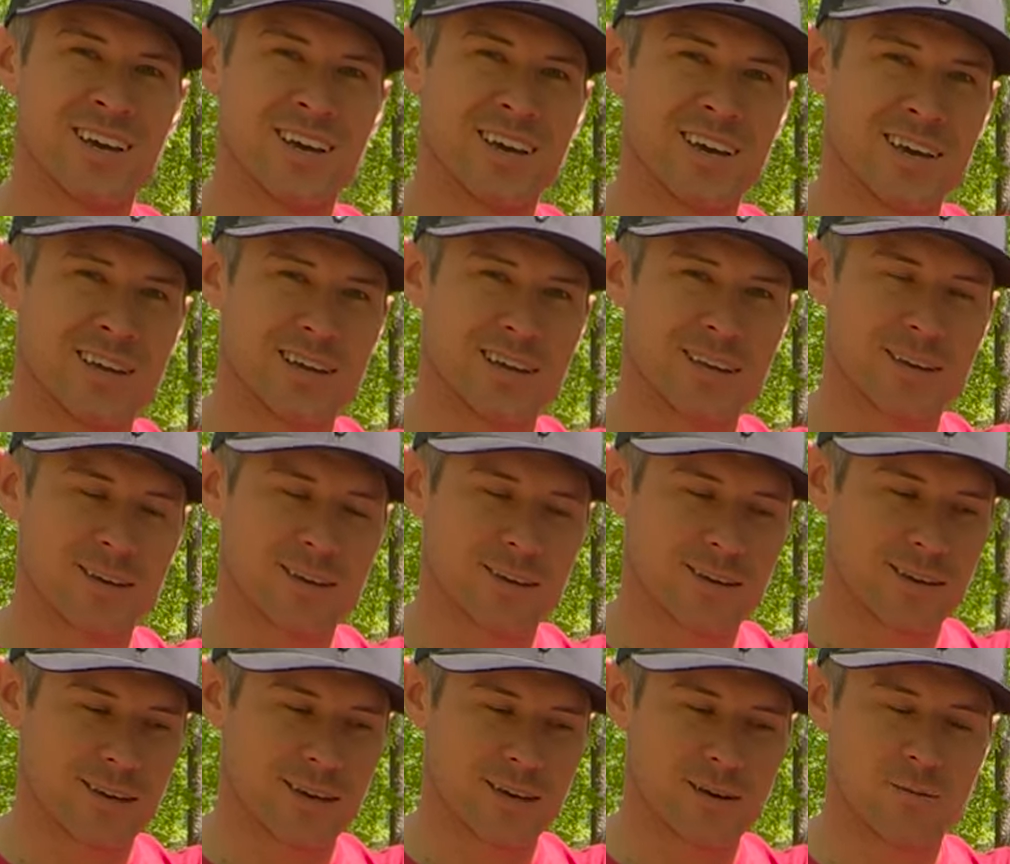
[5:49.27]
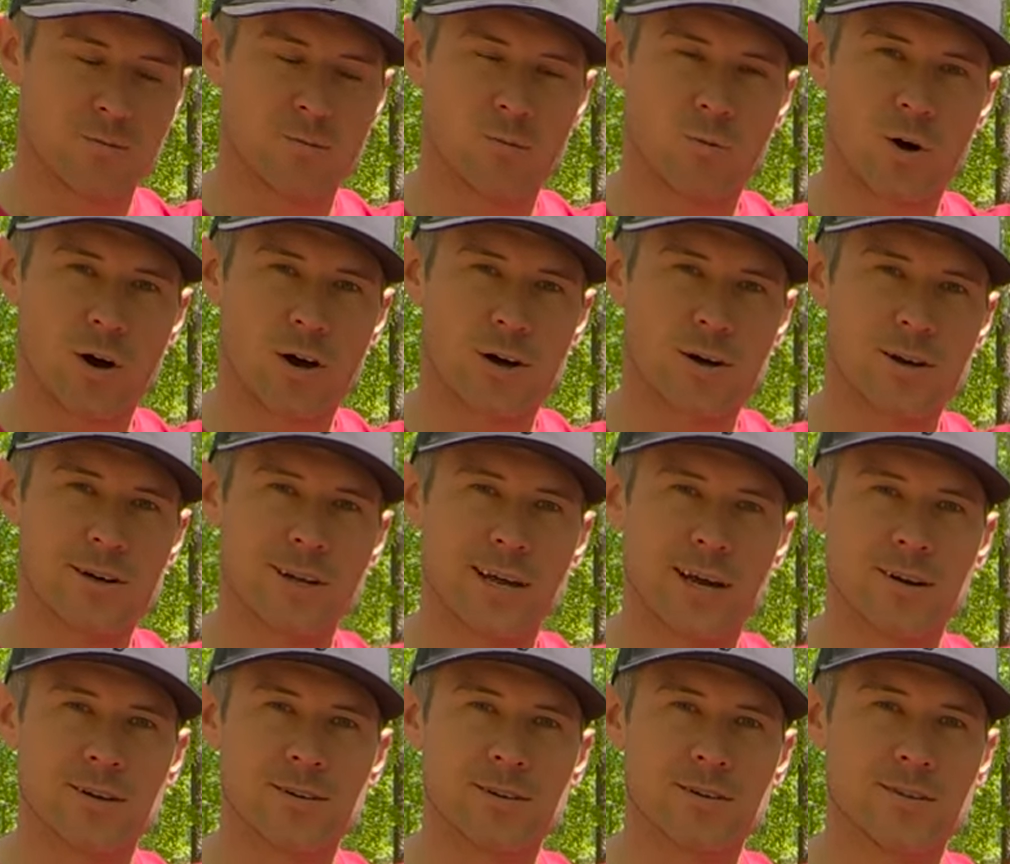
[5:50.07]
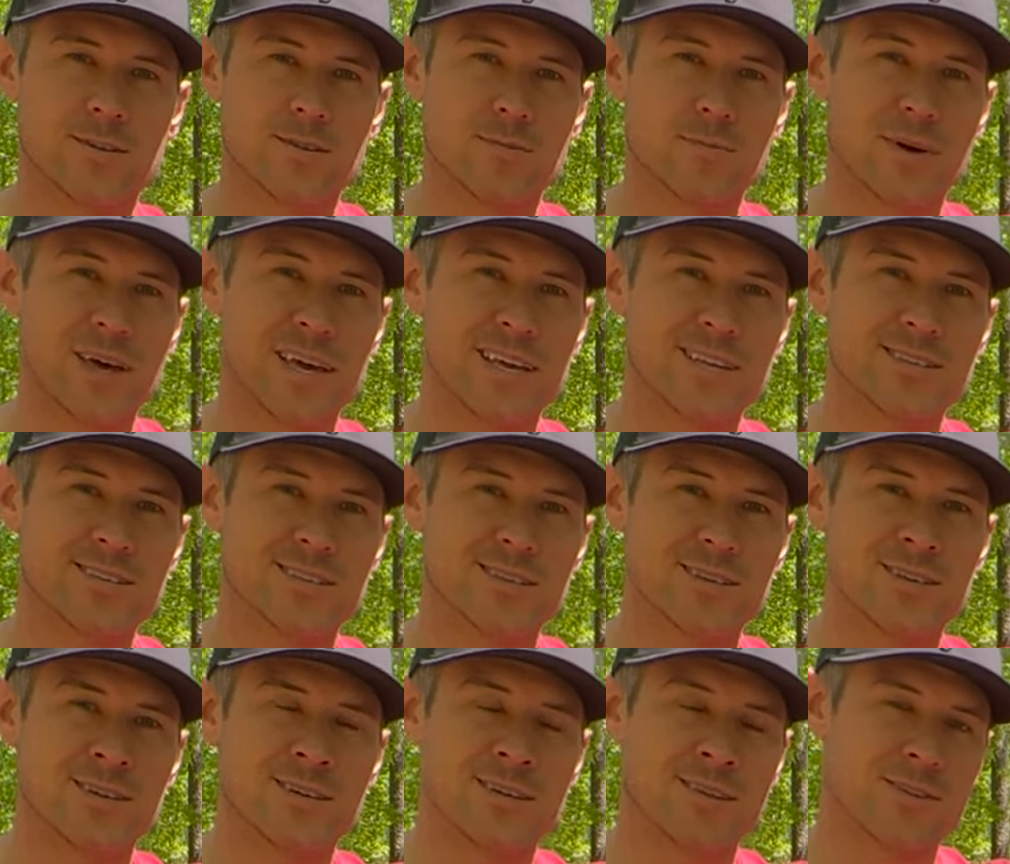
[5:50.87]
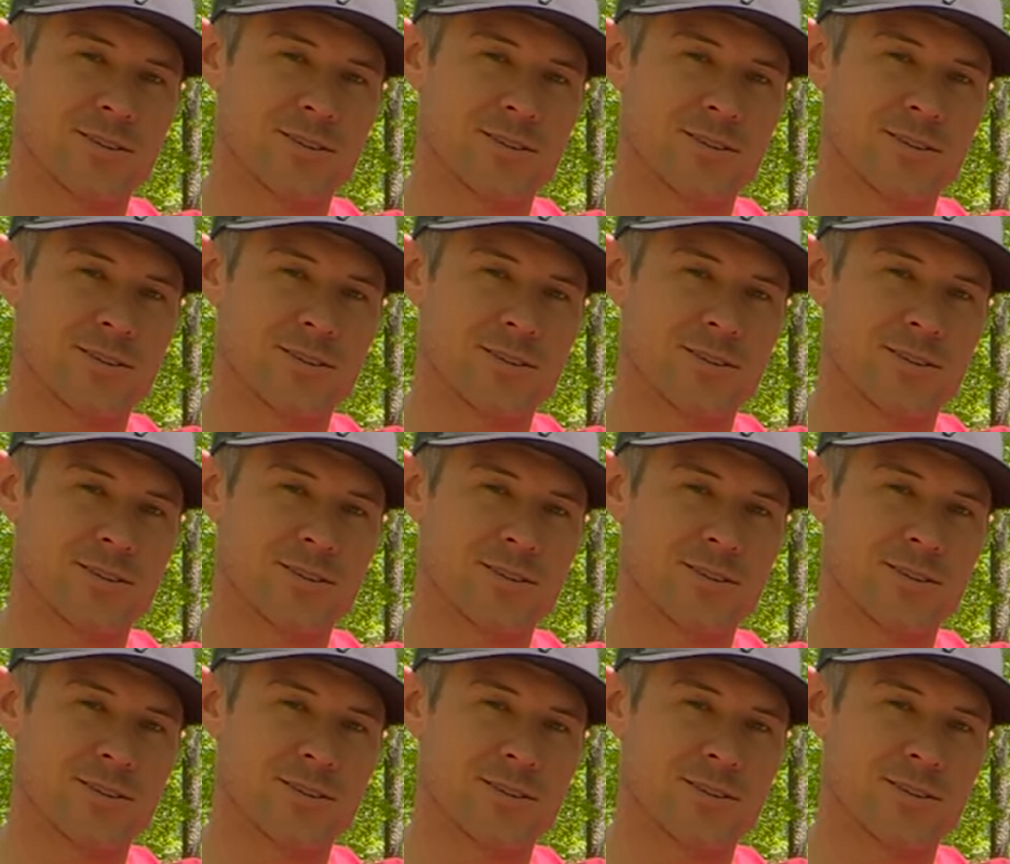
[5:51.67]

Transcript: and get water down into the basin.